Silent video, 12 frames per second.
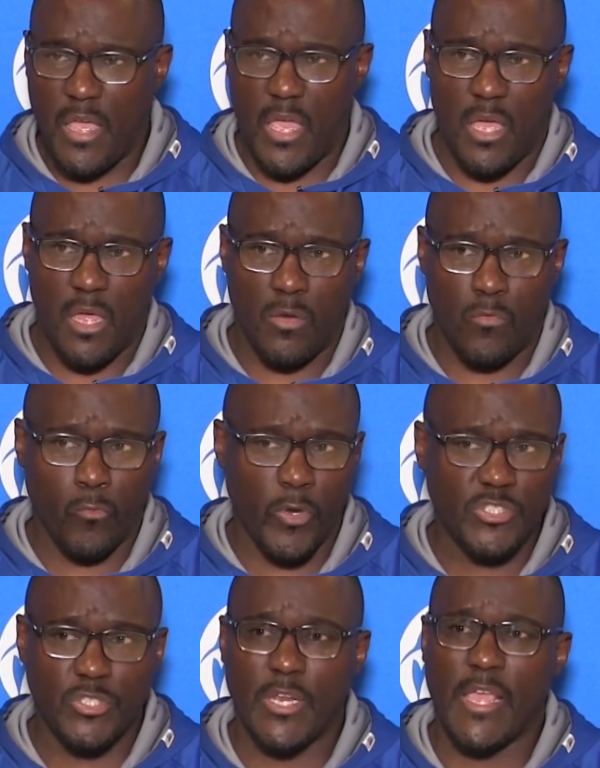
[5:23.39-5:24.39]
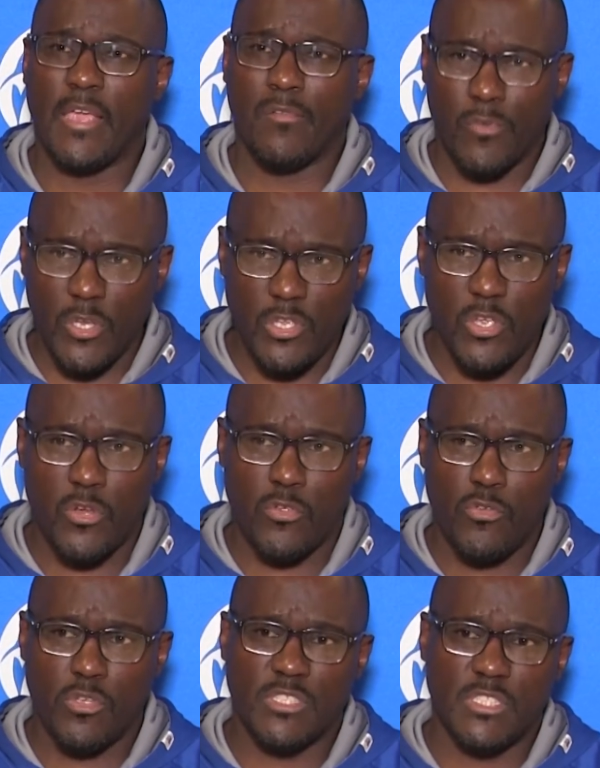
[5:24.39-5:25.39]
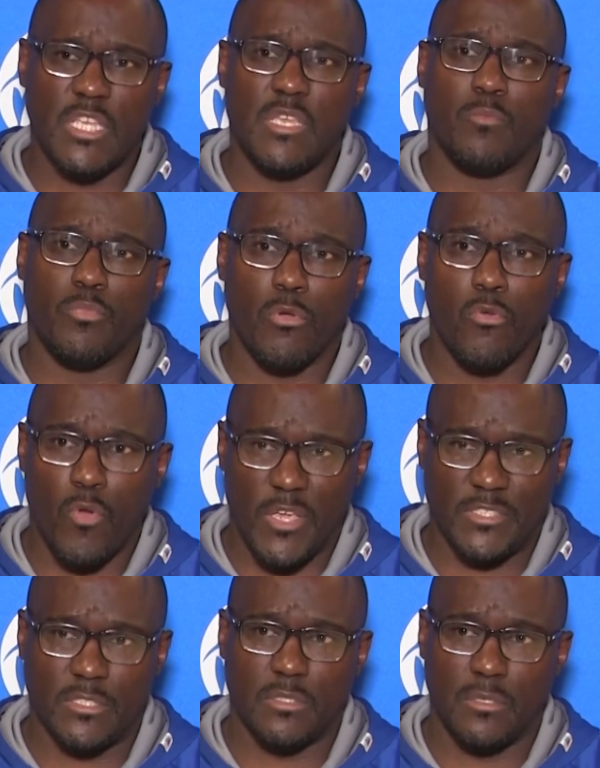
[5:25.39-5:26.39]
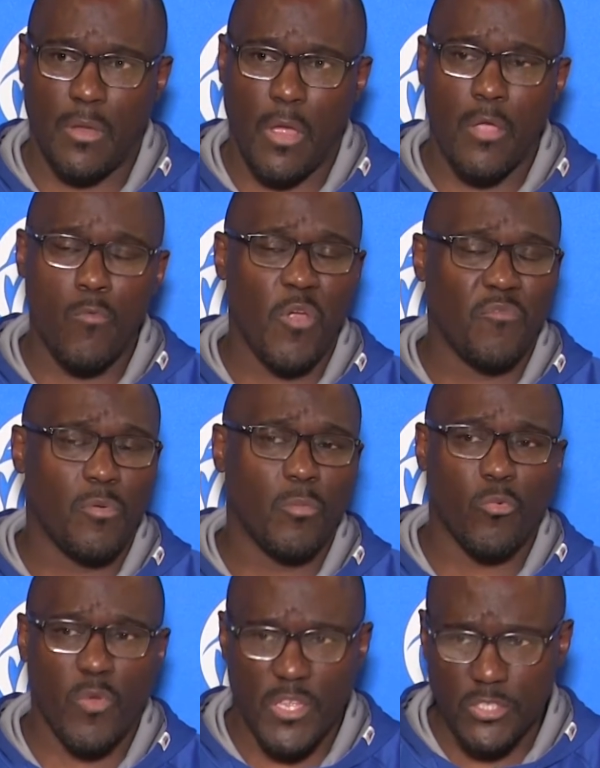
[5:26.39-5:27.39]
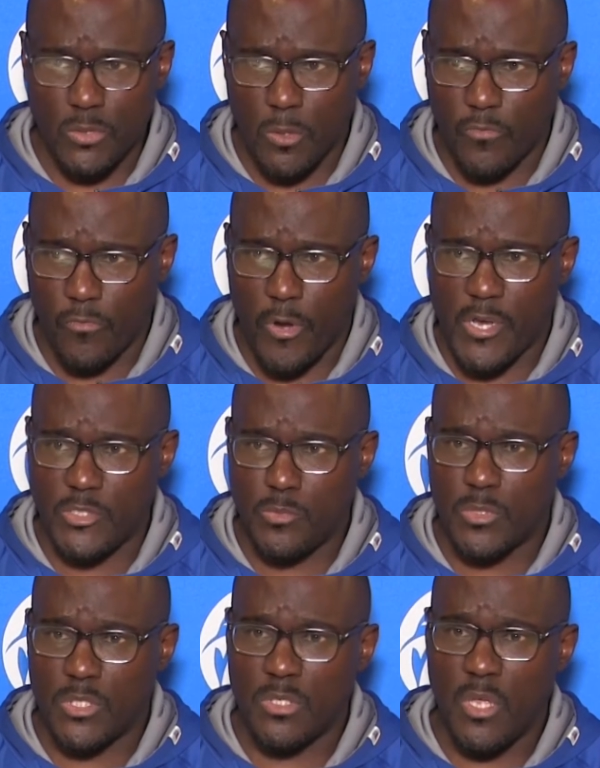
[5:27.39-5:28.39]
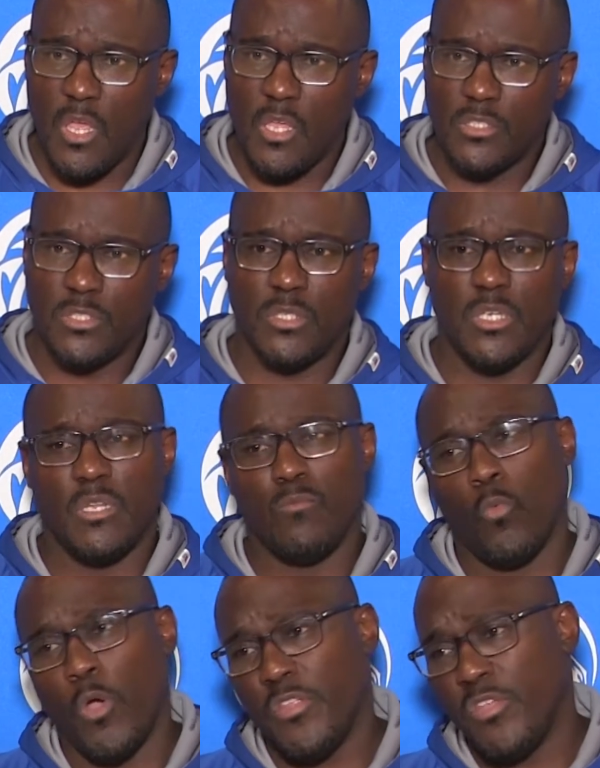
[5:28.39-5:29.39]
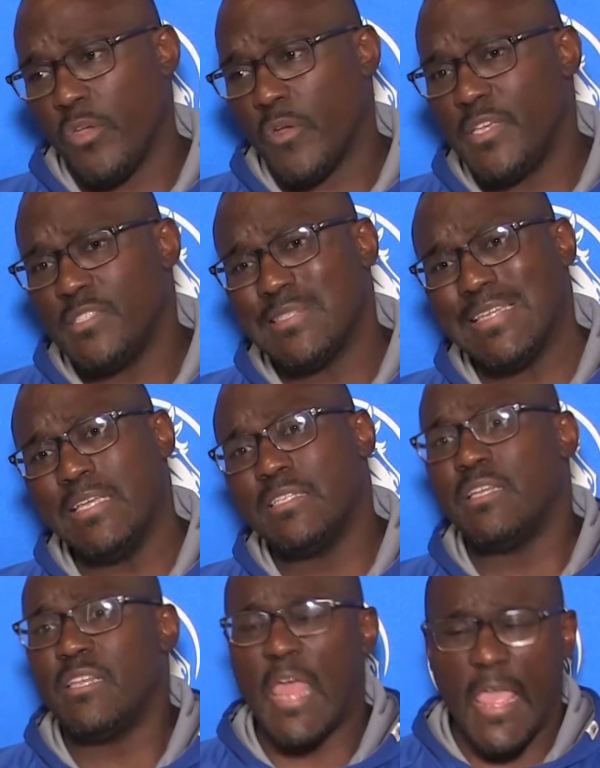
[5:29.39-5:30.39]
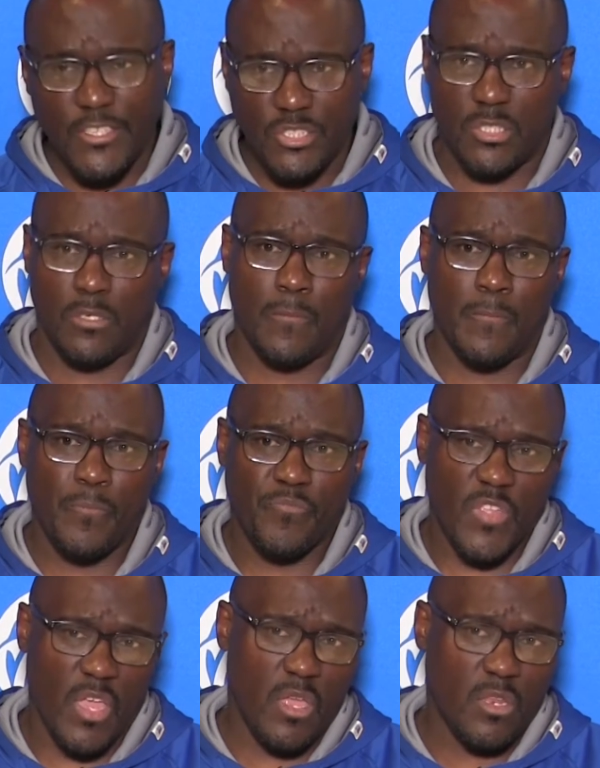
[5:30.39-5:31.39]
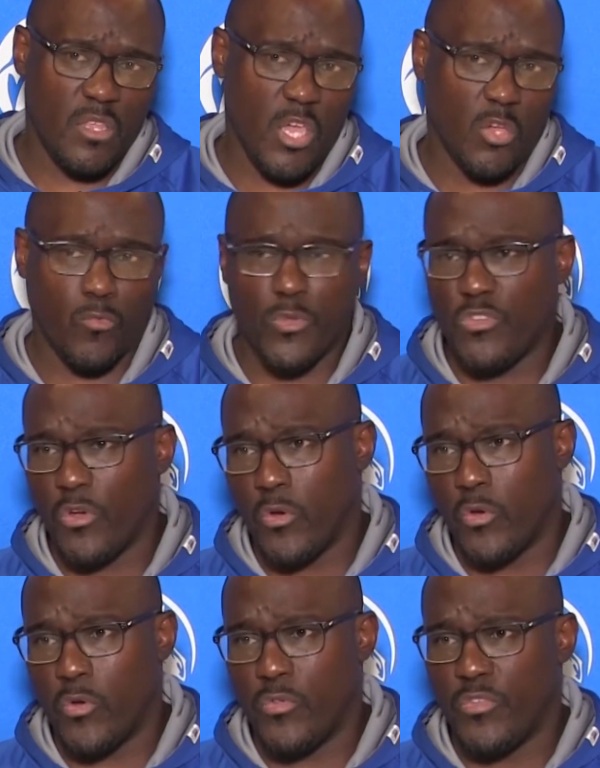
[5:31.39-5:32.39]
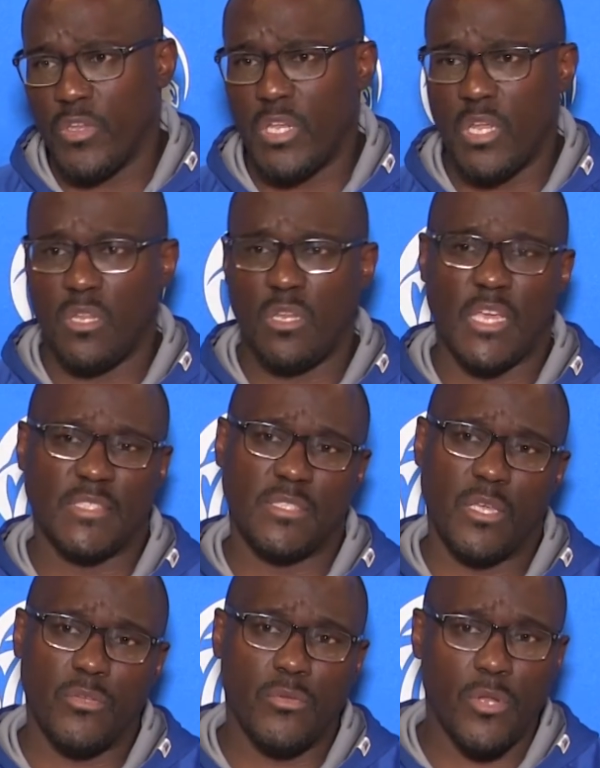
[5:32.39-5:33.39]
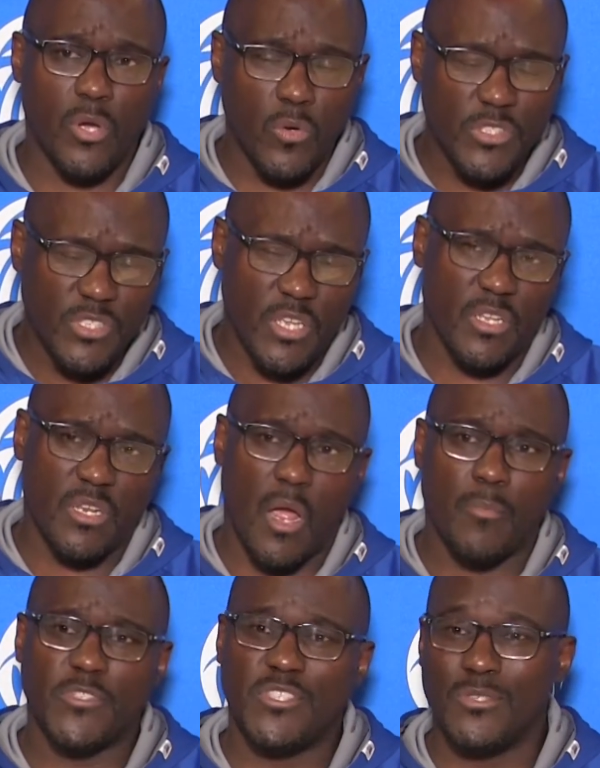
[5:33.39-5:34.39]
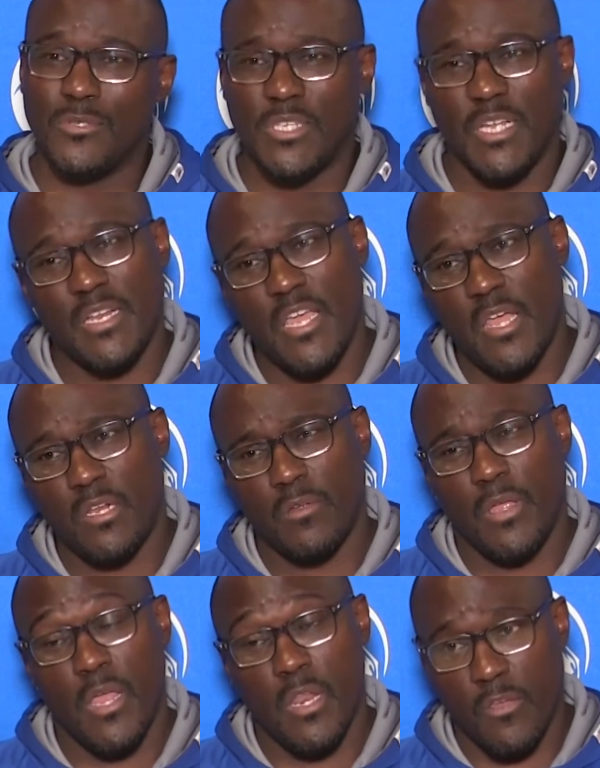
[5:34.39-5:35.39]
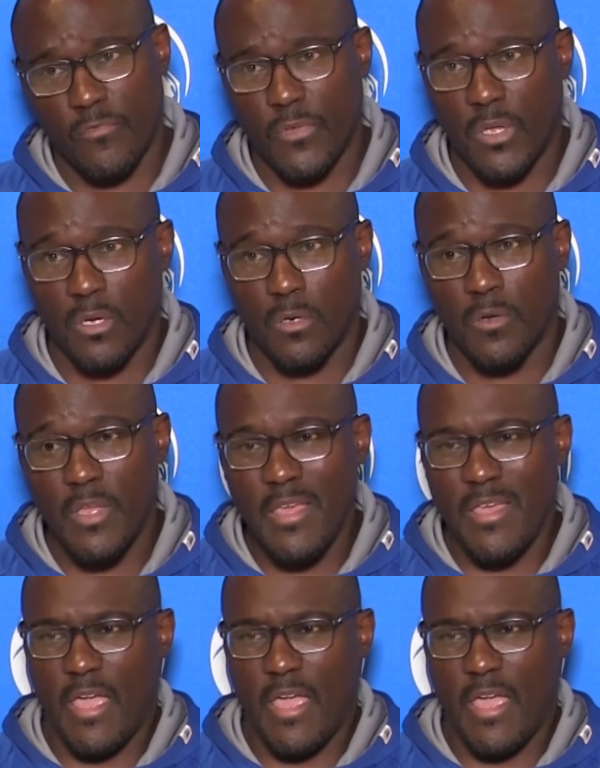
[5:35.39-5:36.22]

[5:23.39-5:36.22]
And Richard, every year you could see him progressing. He went from a redshirt freshman to 1 year he's leading the nation in kick returns, and then the next thing you know, he's getting an opportunity in the NFL.